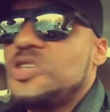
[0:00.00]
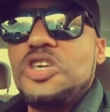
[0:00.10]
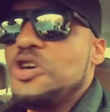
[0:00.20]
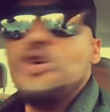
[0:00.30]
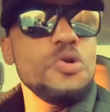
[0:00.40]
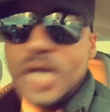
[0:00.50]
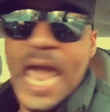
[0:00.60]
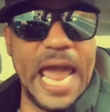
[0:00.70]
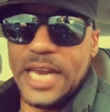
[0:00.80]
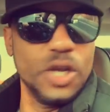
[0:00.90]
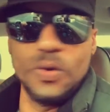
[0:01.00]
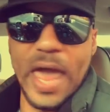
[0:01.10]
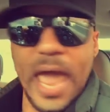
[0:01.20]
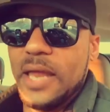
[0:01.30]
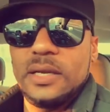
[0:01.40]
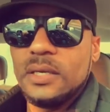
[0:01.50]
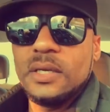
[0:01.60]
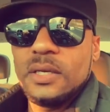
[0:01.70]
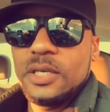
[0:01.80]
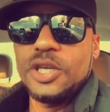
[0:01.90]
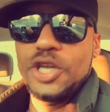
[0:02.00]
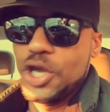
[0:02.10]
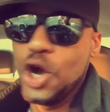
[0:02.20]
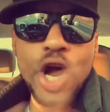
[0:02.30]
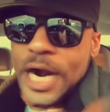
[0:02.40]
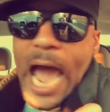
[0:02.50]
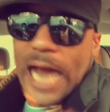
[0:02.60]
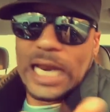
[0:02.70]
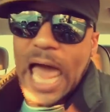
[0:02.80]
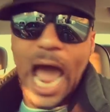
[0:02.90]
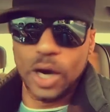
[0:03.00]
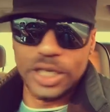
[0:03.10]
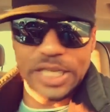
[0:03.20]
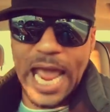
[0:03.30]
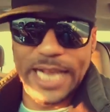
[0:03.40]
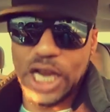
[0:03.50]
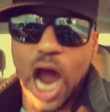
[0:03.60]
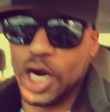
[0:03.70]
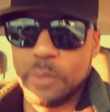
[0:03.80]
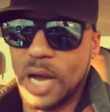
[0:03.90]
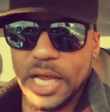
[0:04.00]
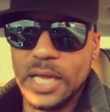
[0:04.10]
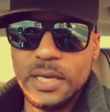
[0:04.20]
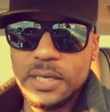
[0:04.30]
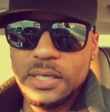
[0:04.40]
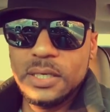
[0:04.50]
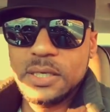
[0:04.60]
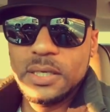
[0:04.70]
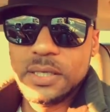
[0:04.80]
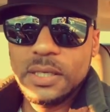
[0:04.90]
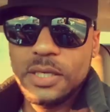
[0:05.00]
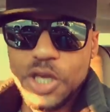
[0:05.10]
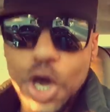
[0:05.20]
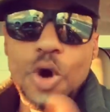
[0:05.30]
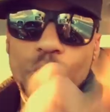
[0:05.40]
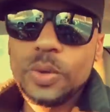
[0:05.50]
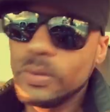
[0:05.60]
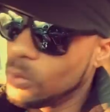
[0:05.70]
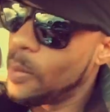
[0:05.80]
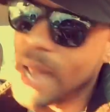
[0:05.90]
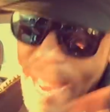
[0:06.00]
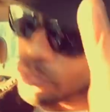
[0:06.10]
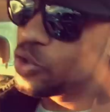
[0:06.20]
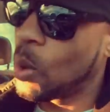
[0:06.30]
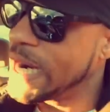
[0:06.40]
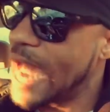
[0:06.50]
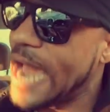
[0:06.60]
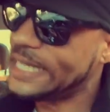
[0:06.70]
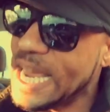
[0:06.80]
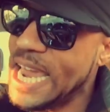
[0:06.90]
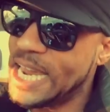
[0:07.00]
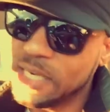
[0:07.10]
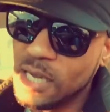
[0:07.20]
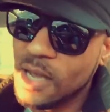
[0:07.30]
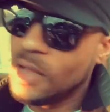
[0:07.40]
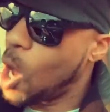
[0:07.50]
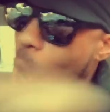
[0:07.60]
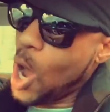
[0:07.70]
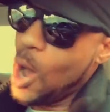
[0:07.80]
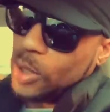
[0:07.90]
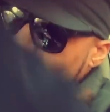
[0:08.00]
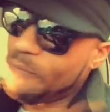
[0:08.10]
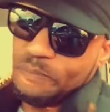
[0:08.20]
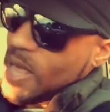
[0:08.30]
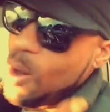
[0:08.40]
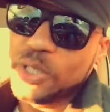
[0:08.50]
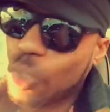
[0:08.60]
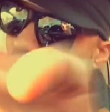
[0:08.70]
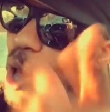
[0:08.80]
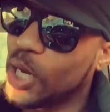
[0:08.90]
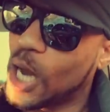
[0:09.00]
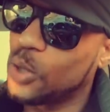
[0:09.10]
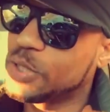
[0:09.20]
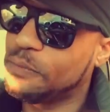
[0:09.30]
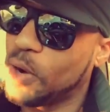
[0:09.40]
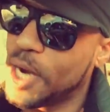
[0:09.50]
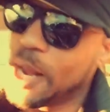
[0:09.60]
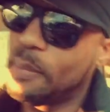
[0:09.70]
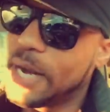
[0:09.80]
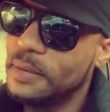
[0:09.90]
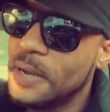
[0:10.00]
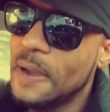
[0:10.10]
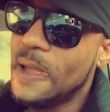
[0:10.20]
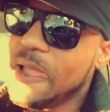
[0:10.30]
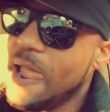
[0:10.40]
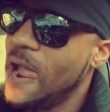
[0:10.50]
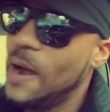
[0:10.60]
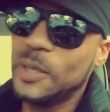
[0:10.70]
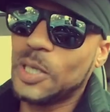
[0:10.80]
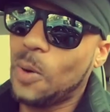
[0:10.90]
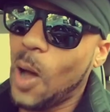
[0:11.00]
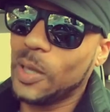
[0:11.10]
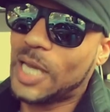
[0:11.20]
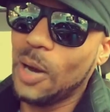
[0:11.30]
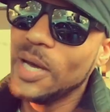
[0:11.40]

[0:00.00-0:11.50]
you can't do that. You're not allowed to snatch honor, buddy. You. 2018. Oh, it was a roller coaster for you there, bud. It was a roller